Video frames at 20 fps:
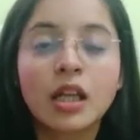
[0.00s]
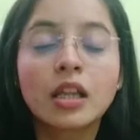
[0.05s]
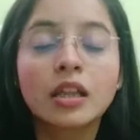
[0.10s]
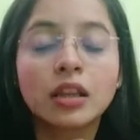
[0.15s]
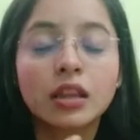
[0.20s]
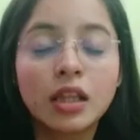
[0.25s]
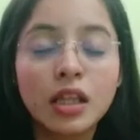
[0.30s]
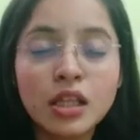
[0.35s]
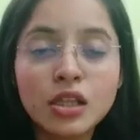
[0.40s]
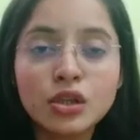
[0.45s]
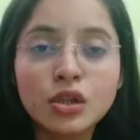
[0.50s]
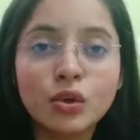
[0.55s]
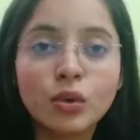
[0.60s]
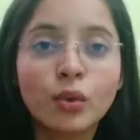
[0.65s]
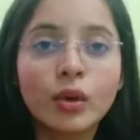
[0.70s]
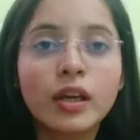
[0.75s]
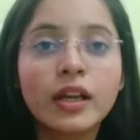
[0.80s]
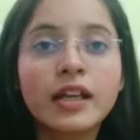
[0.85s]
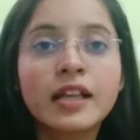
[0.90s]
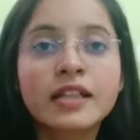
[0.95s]
This
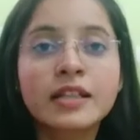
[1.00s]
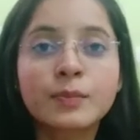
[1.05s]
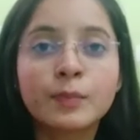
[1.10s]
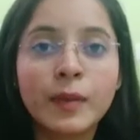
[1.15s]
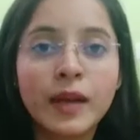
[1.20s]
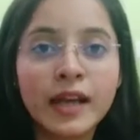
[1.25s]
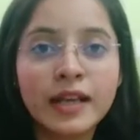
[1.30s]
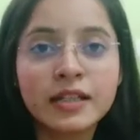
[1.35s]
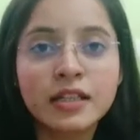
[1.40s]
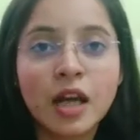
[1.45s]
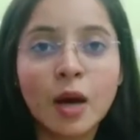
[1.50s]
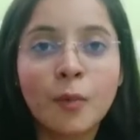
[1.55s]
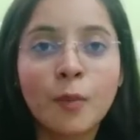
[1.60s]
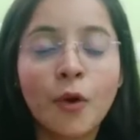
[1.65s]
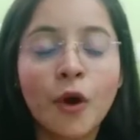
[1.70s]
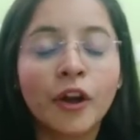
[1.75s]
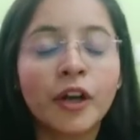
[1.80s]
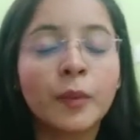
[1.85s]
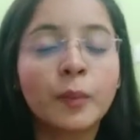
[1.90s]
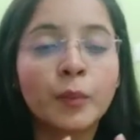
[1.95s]
rule is based
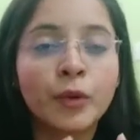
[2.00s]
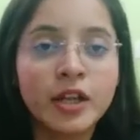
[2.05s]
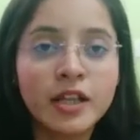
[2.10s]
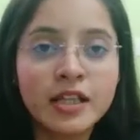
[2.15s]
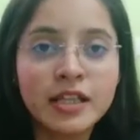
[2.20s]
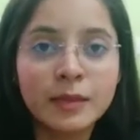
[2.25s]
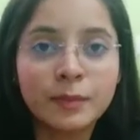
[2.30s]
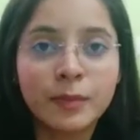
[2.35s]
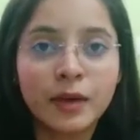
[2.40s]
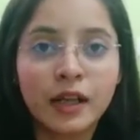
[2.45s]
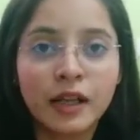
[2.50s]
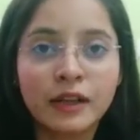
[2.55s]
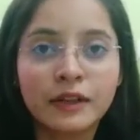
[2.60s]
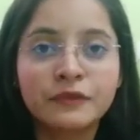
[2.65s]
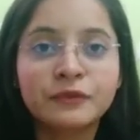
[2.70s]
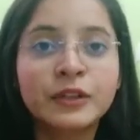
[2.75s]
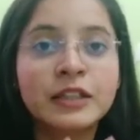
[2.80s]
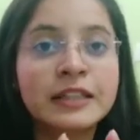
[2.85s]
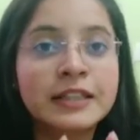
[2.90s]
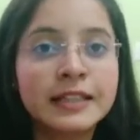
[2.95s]
upon a principle
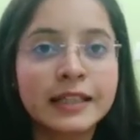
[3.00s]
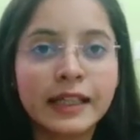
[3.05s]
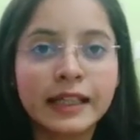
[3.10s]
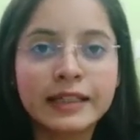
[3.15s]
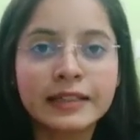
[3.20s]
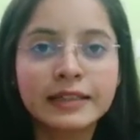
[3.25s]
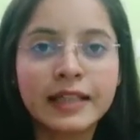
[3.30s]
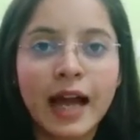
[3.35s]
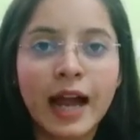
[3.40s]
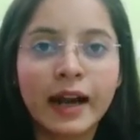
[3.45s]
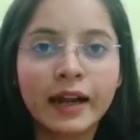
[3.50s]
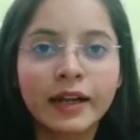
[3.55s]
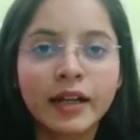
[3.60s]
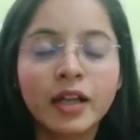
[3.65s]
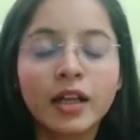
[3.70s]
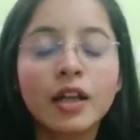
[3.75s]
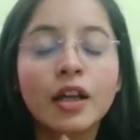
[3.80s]
which says that